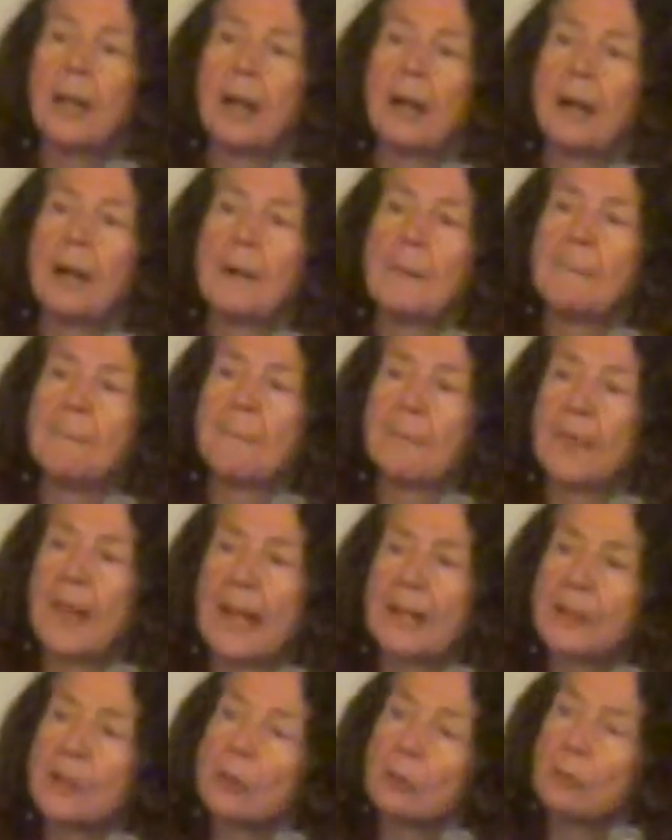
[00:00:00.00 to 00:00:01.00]

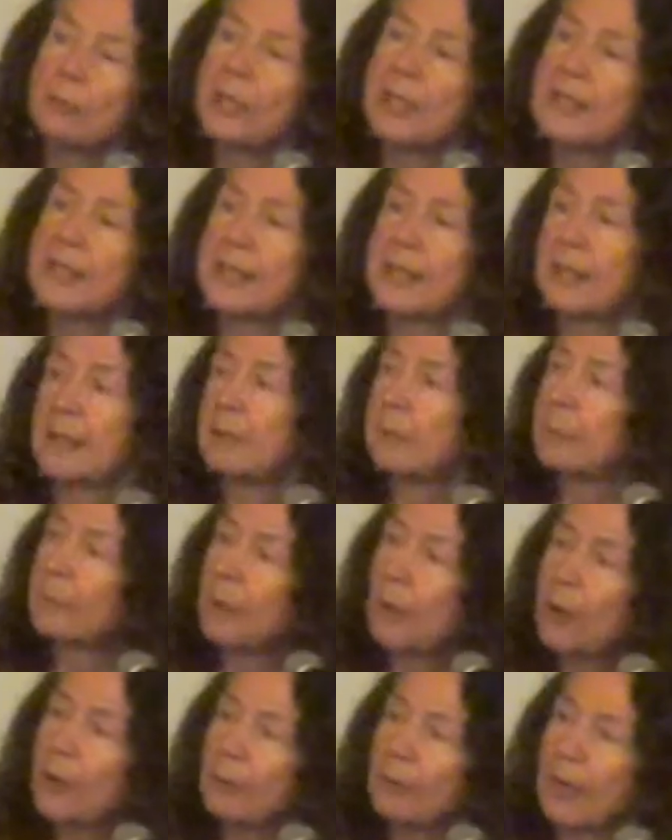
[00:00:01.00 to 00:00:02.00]
that's a recent
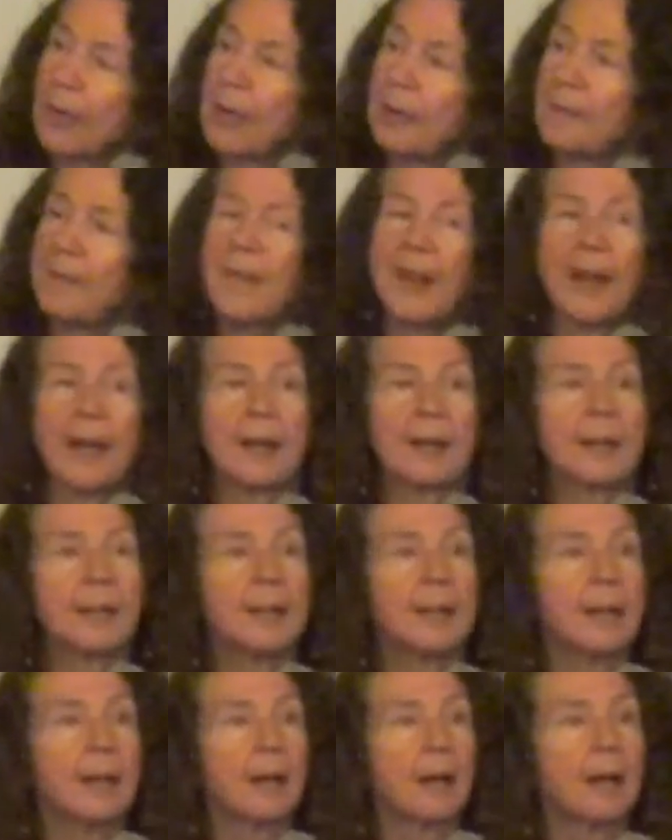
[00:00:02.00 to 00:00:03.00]
program that
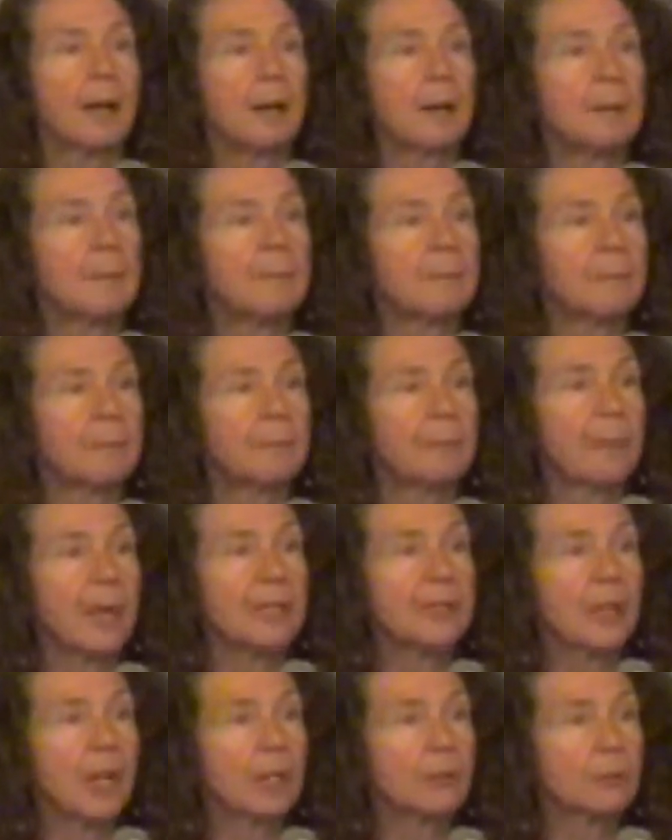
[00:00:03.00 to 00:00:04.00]

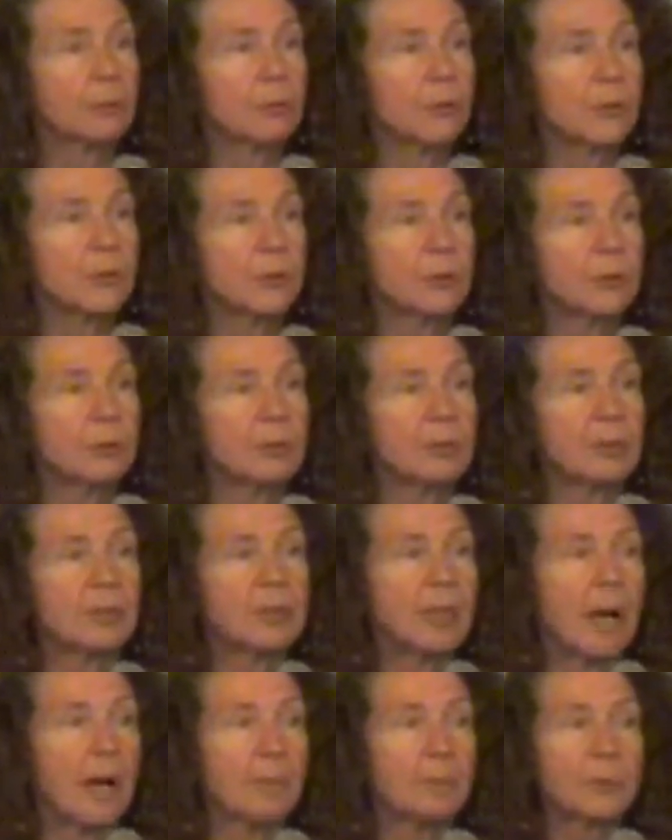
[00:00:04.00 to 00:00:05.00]
my doctoral
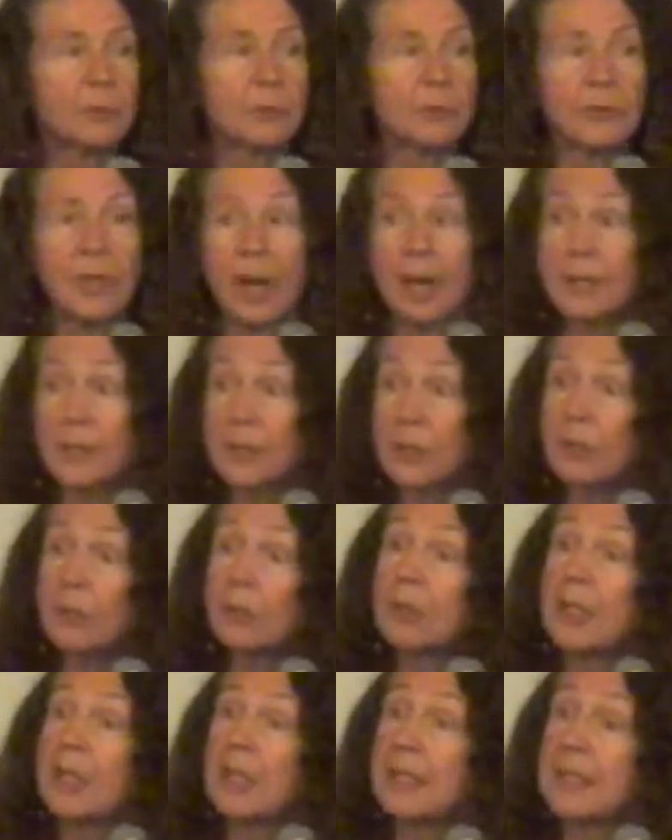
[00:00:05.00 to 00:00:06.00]
student Abdul
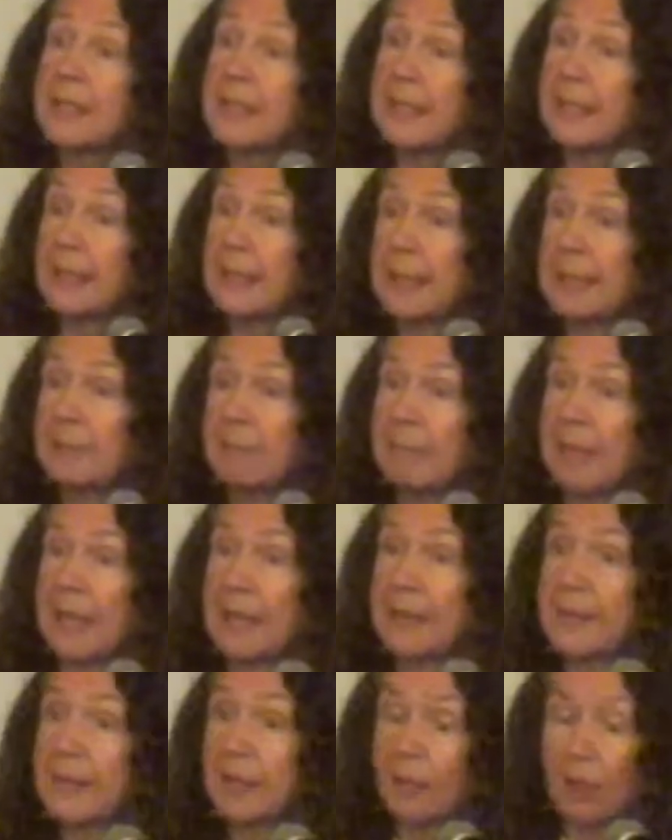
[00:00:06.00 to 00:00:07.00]
Nasser did in
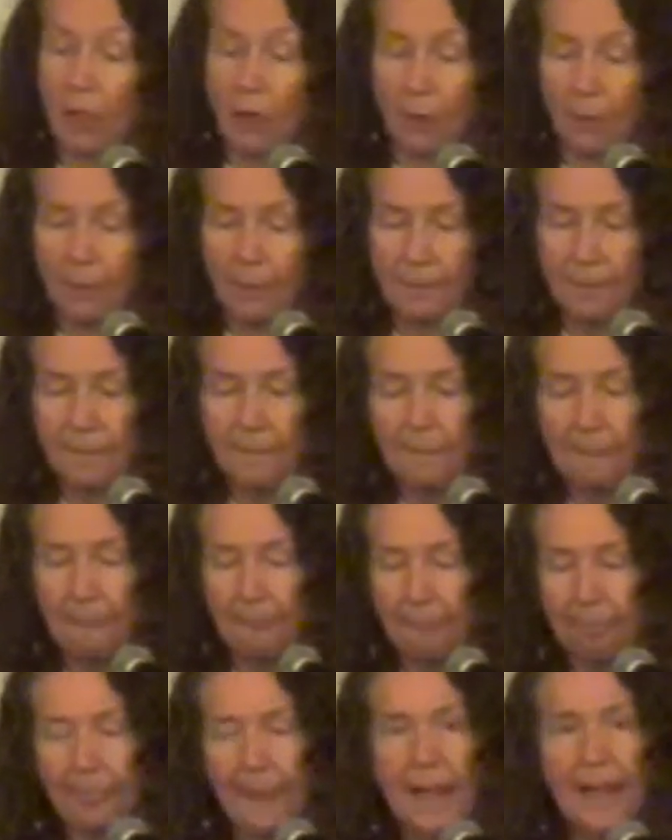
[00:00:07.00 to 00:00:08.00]
Mexico.
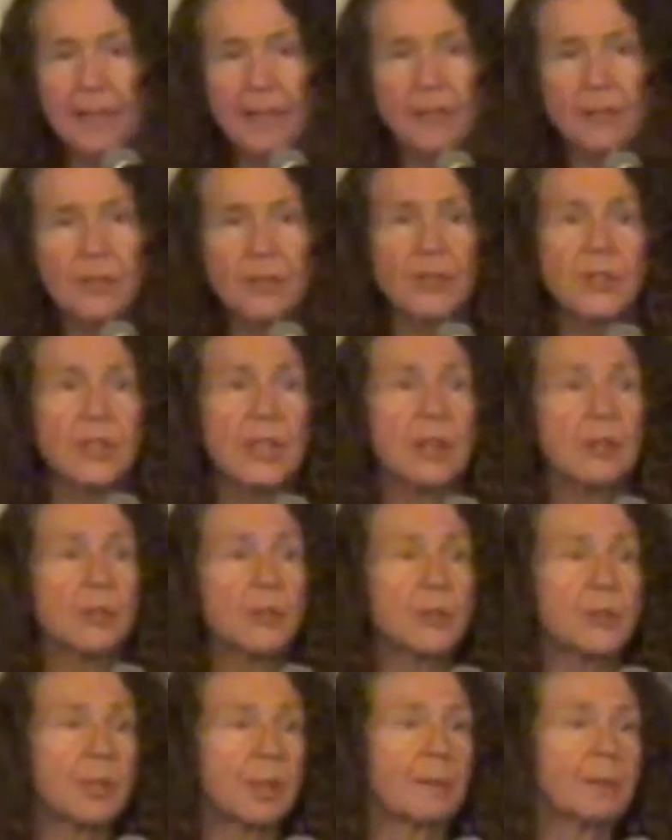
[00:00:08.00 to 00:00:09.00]
And I'll just tell
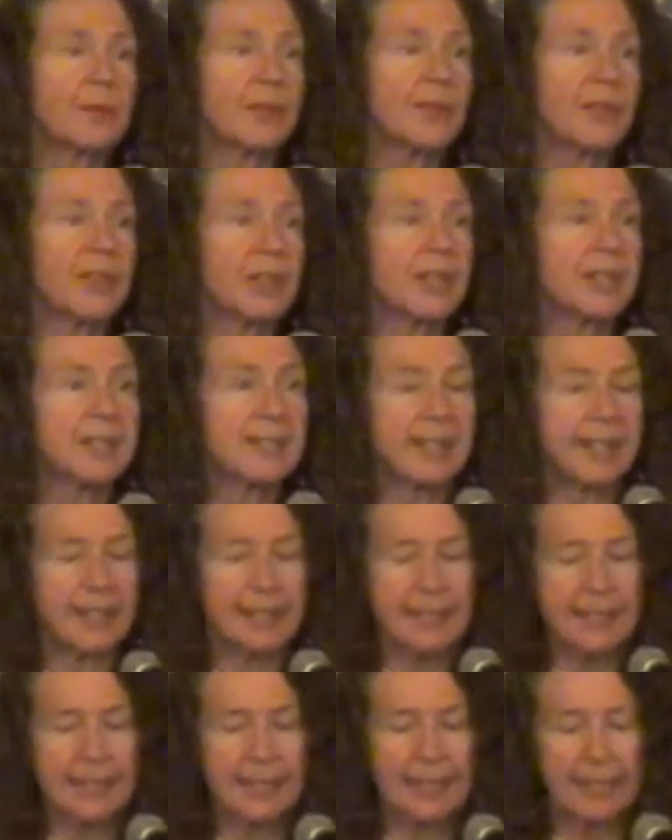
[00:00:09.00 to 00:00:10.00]
you some of the things they
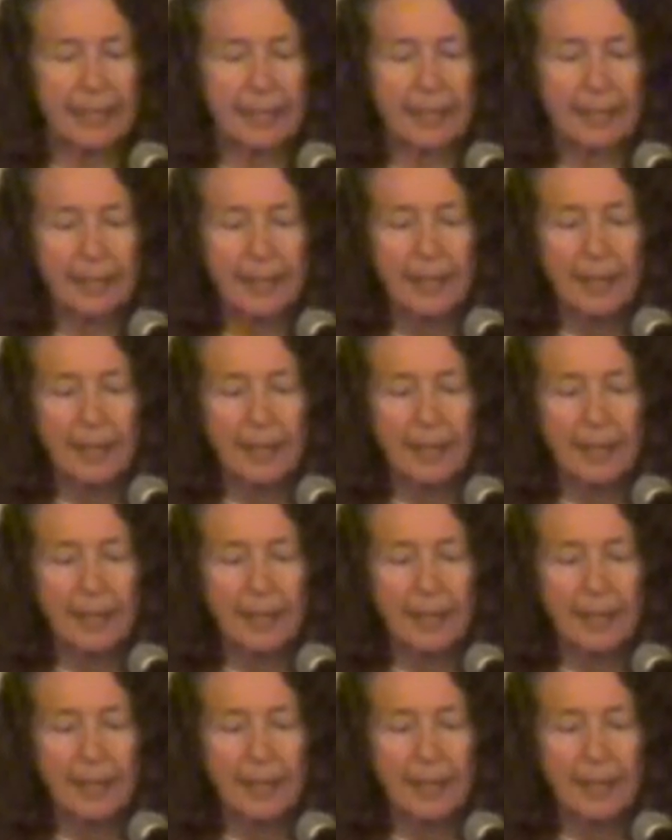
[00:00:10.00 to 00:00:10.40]
did.